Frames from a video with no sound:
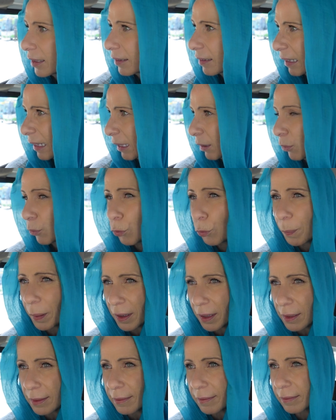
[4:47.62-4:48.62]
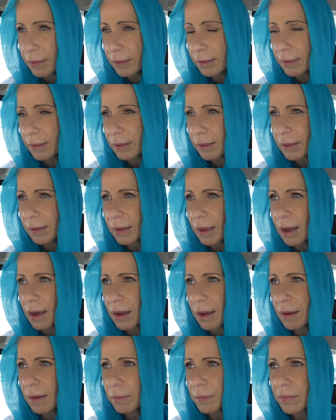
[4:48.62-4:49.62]
the Deu bus
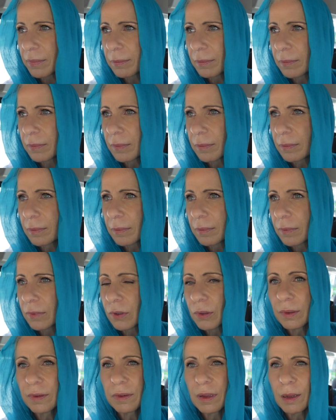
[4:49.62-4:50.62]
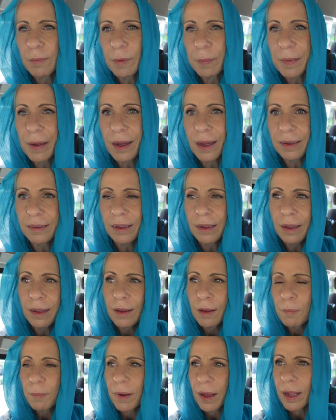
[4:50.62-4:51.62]
to Islamabad.
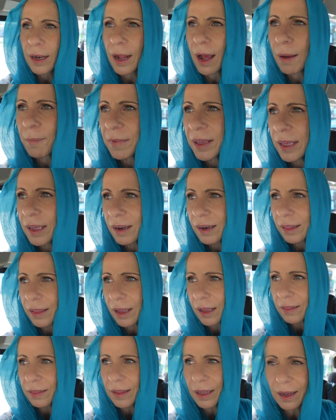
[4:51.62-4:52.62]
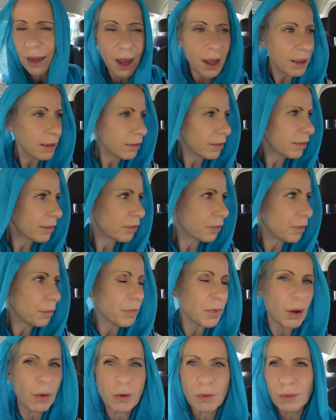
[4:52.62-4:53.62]
But I'm here. The guys from
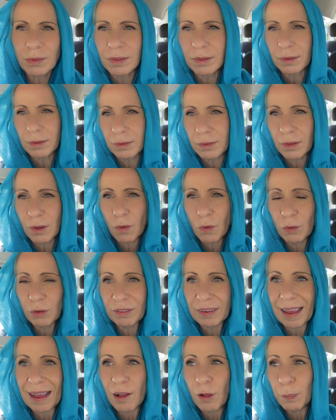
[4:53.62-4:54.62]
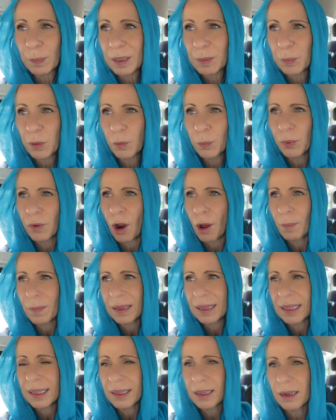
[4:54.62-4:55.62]
the hotel people brought
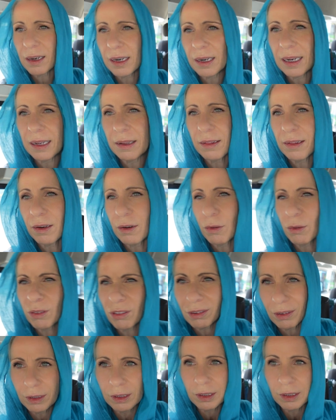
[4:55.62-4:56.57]
me here in their own